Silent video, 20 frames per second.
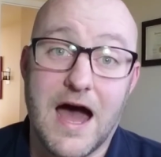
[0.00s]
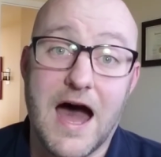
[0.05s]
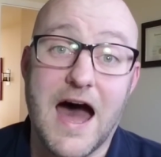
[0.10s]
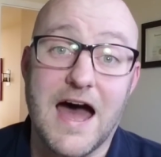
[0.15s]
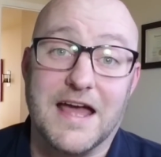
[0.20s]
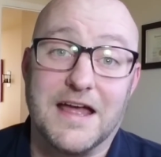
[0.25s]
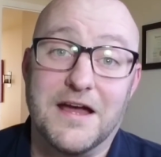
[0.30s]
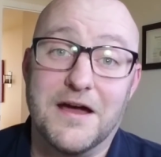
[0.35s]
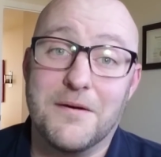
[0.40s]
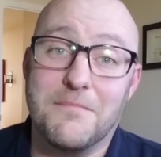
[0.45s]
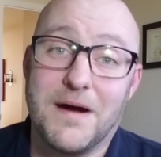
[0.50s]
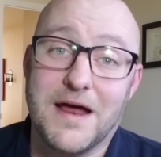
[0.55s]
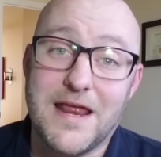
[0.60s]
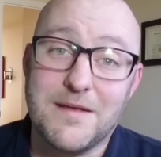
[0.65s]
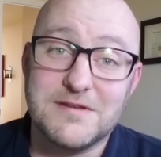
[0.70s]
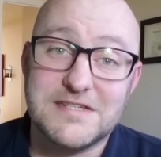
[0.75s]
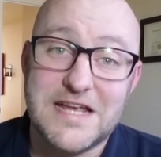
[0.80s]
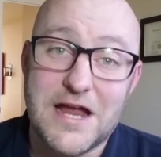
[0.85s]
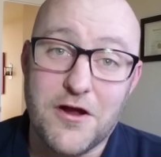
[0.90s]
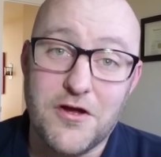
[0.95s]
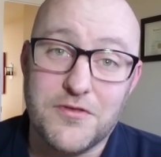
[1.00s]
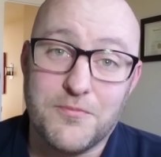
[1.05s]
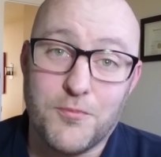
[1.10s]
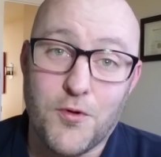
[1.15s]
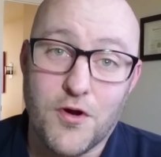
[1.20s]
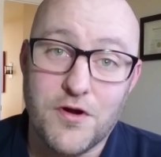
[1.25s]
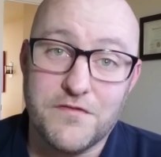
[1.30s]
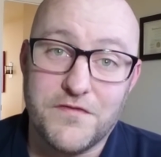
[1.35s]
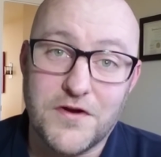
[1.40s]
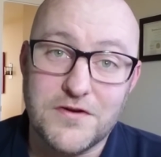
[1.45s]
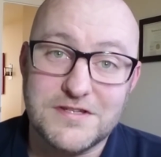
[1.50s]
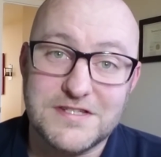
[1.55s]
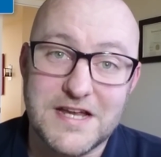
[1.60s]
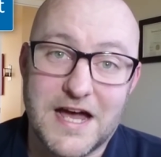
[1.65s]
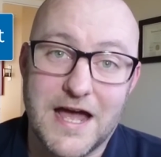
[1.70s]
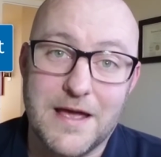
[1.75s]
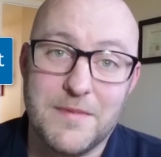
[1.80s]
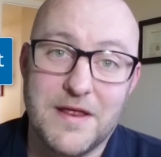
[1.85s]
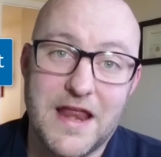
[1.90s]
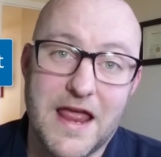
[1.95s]
Hi, my name is Gareth Pronovost.
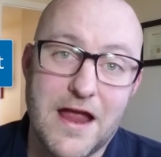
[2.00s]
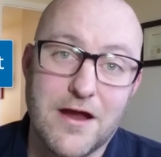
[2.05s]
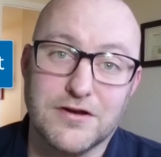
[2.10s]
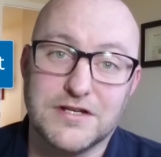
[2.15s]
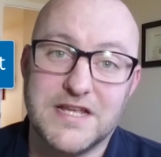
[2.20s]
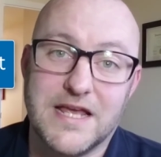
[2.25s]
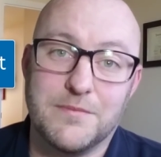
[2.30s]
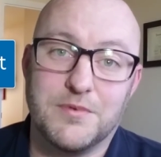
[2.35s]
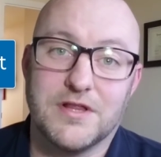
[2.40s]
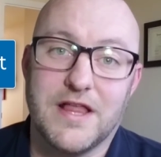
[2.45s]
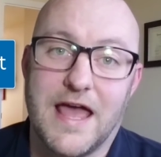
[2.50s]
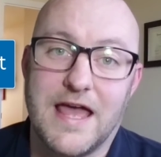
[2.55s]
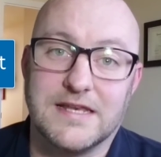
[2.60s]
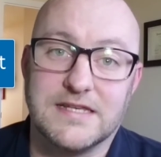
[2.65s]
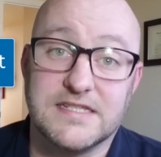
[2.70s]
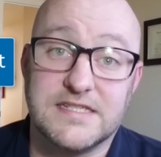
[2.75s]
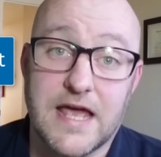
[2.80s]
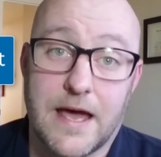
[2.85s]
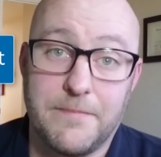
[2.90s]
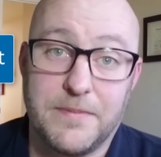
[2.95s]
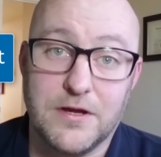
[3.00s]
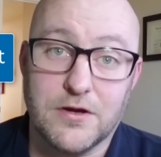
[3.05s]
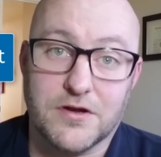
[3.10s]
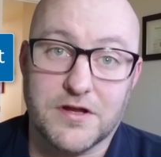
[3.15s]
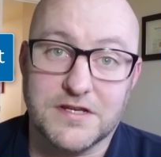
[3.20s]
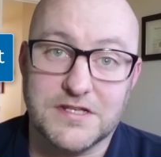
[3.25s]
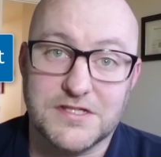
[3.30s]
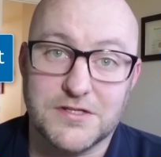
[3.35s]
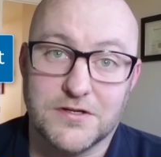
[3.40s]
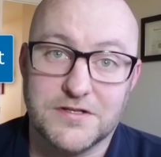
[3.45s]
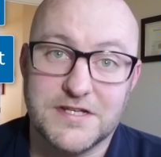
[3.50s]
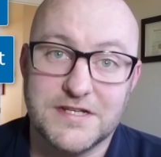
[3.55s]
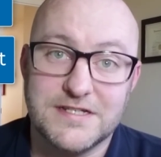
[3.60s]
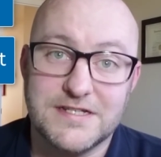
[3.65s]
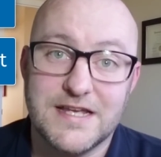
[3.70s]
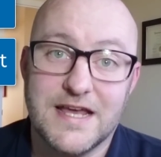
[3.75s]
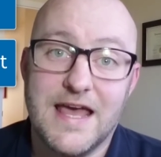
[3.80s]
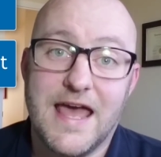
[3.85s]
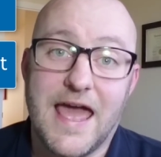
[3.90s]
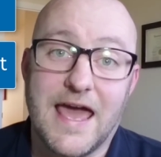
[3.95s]
I'm an Airtable and Zapier
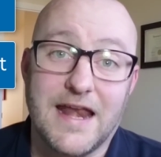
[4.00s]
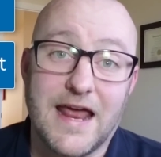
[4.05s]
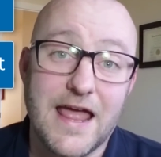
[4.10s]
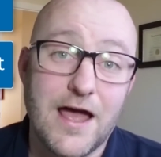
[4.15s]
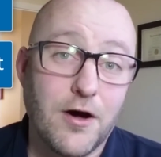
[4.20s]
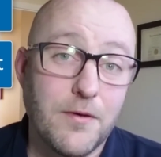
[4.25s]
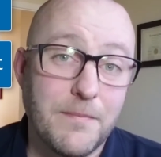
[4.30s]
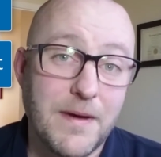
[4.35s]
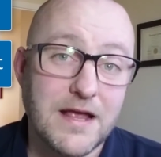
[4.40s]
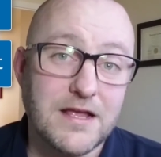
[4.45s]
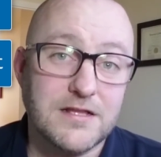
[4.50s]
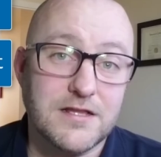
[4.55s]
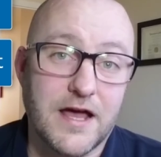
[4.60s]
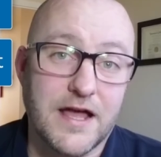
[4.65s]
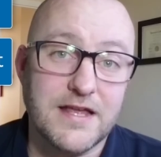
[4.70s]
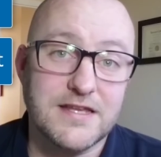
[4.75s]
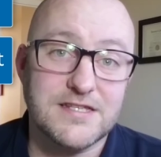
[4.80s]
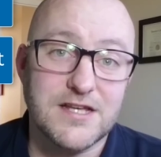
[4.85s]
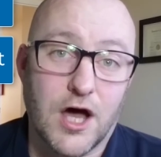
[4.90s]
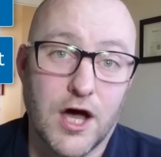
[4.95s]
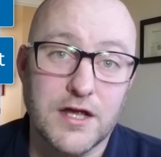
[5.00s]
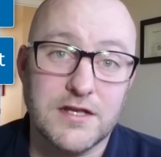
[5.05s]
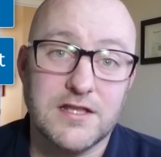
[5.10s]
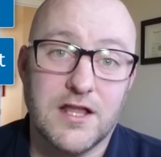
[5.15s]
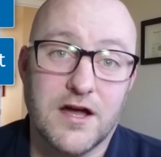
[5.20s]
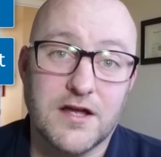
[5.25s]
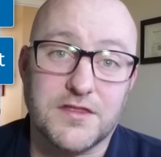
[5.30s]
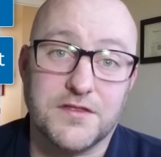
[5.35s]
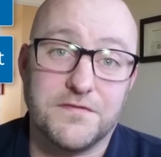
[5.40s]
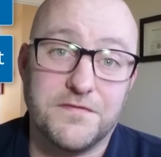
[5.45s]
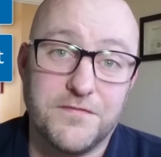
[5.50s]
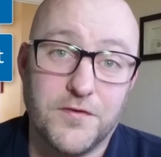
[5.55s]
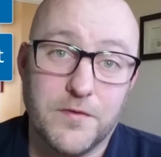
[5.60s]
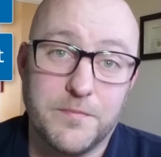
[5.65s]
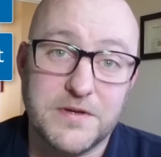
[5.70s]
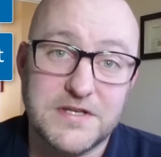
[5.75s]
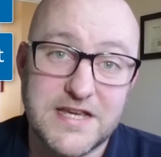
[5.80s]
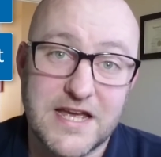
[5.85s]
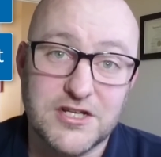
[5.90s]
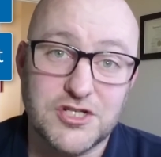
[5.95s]
consultant, and I help my clients unlock the full
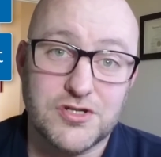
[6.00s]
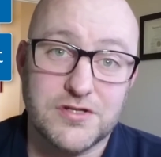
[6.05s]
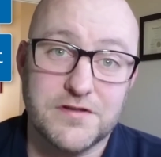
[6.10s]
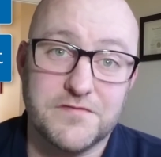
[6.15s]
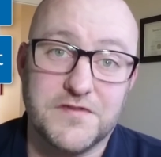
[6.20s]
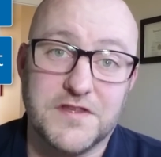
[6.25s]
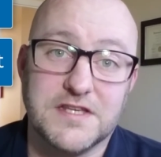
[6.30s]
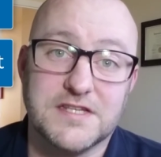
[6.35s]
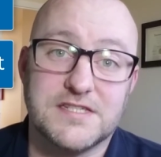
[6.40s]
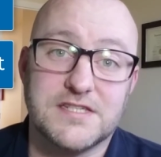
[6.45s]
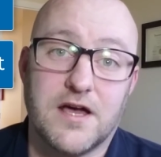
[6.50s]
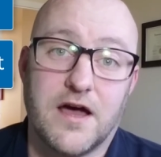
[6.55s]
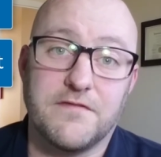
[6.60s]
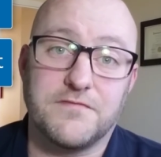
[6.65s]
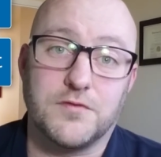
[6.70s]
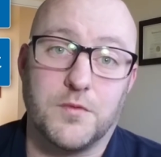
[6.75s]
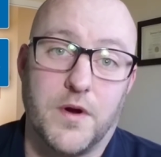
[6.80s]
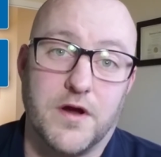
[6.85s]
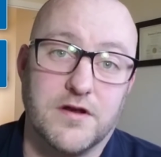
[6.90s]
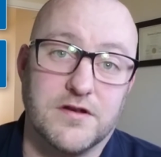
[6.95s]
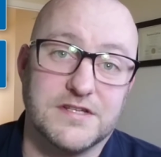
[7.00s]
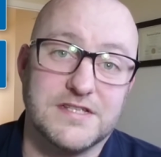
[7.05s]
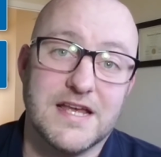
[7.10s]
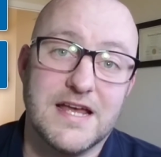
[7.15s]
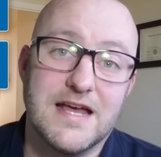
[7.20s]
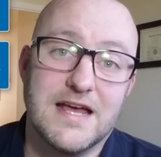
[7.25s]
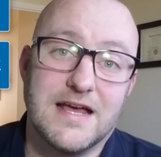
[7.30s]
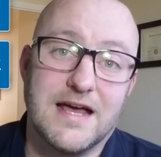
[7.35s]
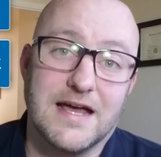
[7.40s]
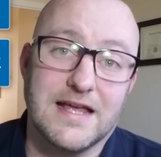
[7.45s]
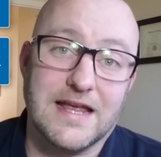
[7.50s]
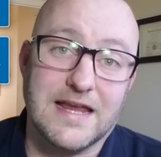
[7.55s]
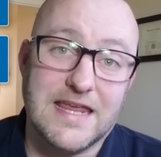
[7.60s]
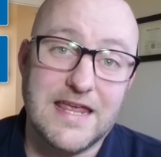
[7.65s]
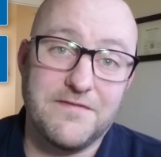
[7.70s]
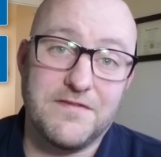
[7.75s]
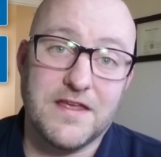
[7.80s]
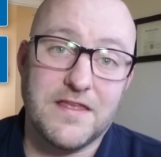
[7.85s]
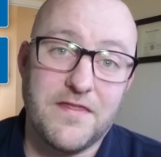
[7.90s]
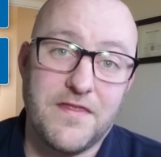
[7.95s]
potential of these softwares,
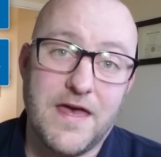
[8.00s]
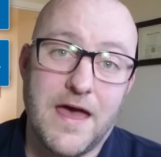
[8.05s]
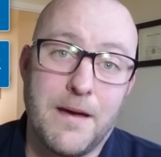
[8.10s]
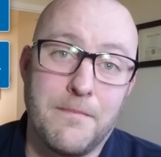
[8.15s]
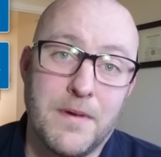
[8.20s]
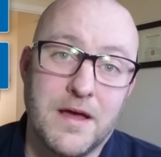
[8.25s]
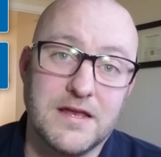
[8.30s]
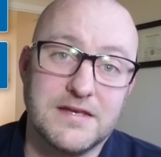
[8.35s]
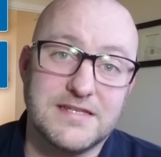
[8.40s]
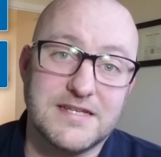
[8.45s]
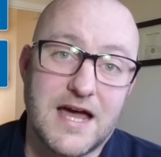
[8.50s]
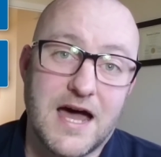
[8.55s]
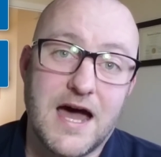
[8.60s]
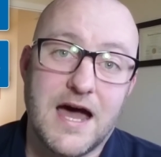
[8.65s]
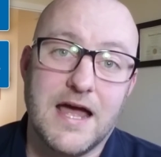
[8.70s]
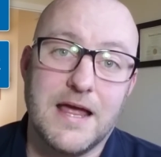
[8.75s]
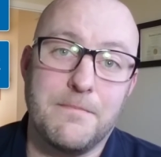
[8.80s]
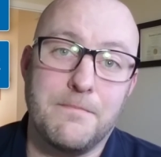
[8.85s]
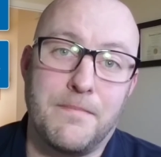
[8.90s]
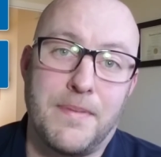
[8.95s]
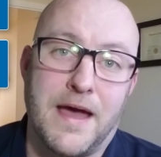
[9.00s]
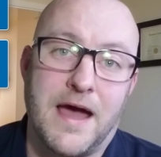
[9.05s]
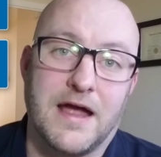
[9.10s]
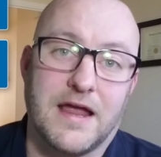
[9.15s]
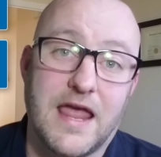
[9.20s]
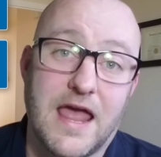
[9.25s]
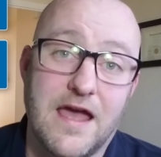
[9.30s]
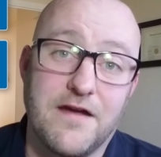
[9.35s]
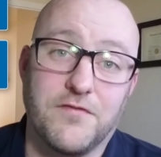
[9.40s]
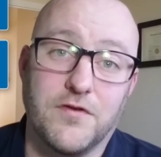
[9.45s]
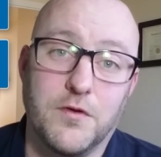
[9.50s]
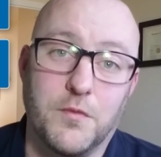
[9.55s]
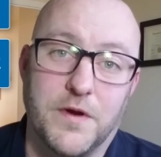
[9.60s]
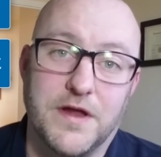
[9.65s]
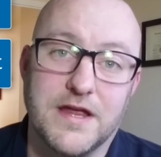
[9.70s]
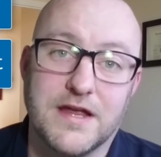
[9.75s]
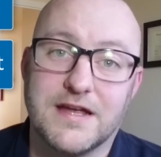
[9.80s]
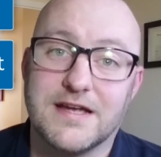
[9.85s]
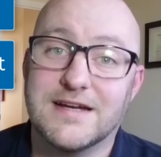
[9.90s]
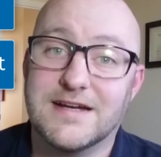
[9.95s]
giving them time back every
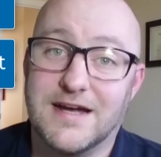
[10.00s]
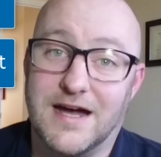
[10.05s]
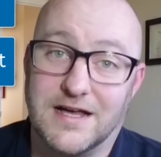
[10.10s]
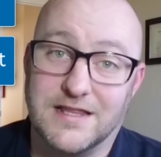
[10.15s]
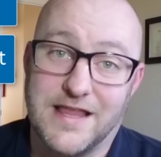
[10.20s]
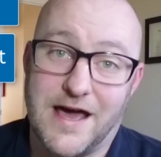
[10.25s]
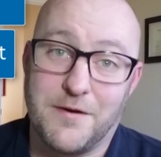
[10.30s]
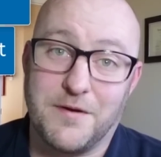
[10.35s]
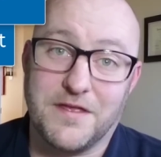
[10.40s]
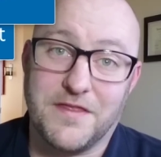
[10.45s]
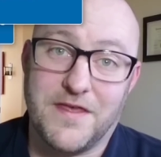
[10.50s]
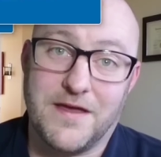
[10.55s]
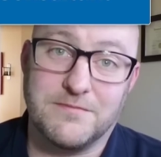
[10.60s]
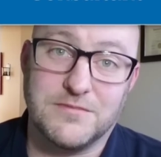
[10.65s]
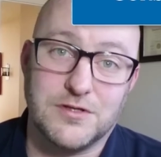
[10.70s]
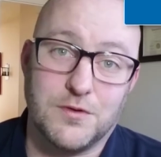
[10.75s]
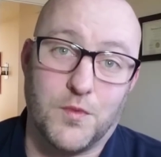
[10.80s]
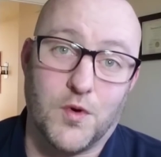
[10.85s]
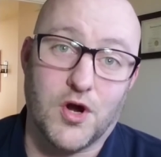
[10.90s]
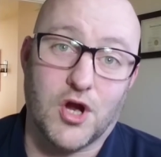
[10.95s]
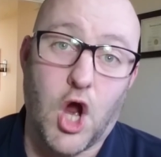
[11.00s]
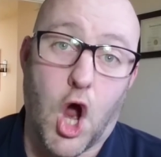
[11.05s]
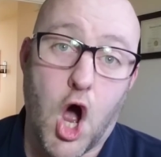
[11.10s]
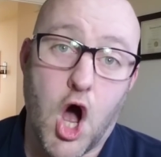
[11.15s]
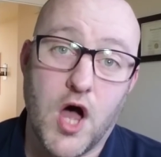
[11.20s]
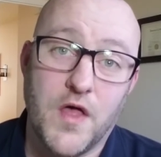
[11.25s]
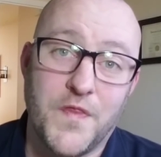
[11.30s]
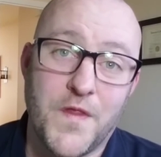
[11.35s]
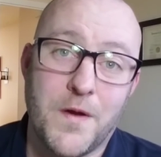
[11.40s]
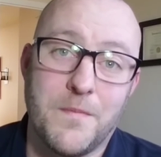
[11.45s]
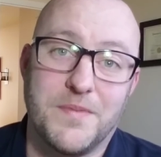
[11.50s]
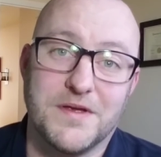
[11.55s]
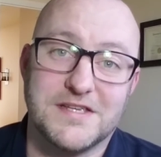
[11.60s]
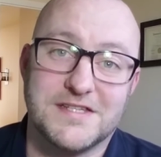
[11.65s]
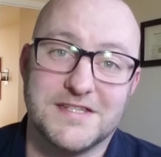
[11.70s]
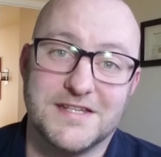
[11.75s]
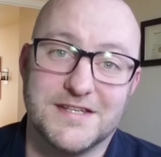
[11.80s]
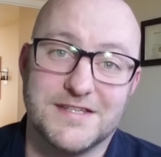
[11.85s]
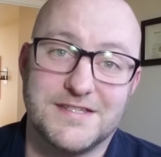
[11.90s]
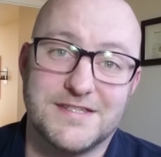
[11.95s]
week, allowing them to work on their
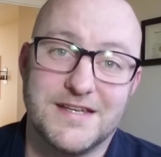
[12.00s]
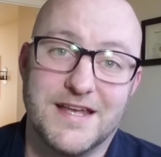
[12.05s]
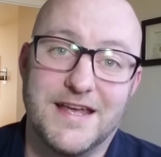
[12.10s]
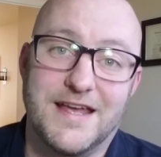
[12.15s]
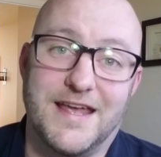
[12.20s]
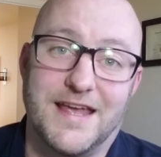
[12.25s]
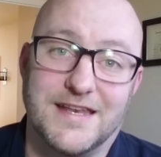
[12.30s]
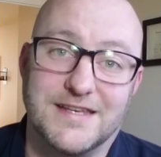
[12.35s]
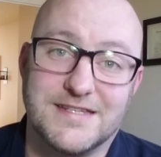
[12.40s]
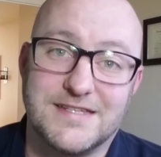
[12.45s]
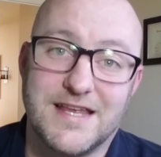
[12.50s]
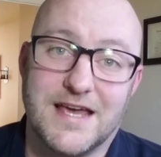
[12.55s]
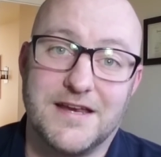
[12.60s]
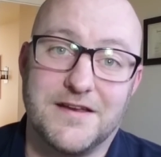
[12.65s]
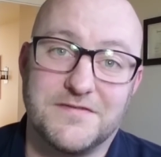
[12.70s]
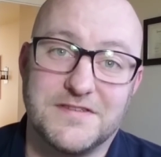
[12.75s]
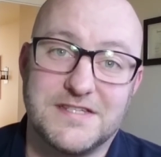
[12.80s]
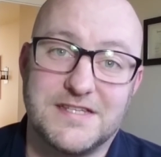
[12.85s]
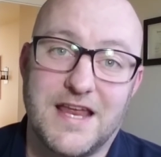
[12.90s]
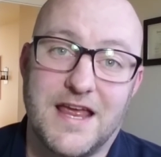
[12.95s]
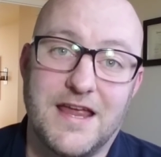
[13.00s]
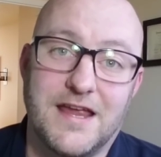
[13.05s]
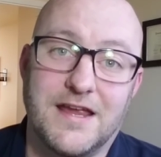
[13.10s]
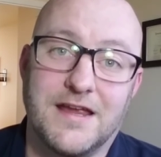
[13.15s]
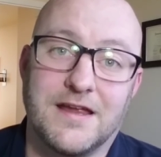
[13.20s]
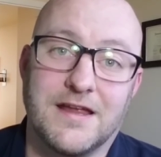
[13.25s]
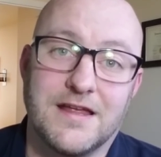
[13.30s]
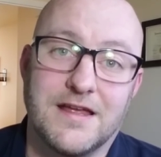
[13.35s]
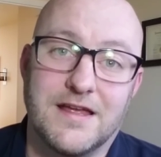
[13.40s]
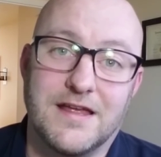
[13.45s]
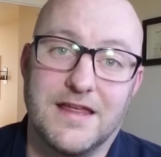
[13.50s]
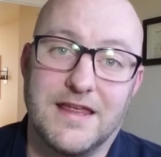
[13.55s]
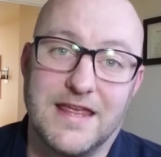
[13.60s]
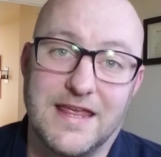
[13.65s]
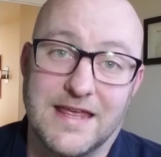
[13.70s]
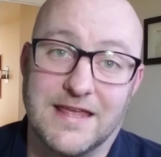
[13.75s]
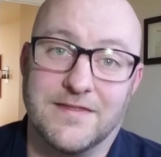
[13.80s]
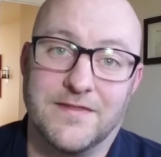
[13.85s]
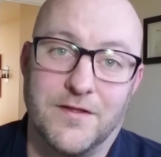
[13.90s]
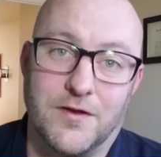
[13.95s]
business instead of staying
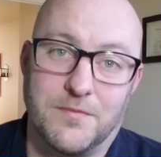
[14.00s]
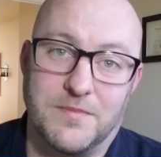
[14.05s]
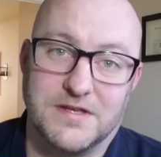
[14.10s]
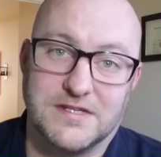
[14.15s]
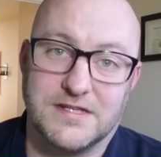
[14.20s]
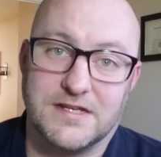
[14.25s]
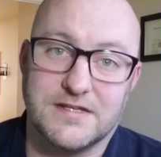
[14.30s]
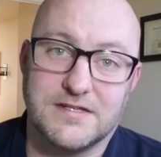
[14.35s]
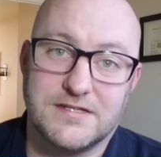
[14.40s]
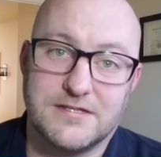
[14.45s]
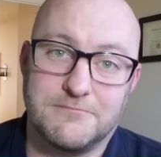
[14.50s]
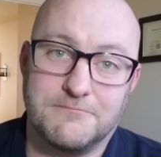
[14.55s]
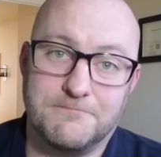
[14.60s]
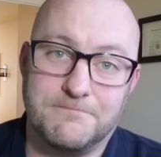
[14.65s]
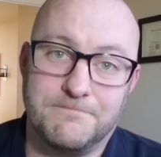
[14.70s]
in their business.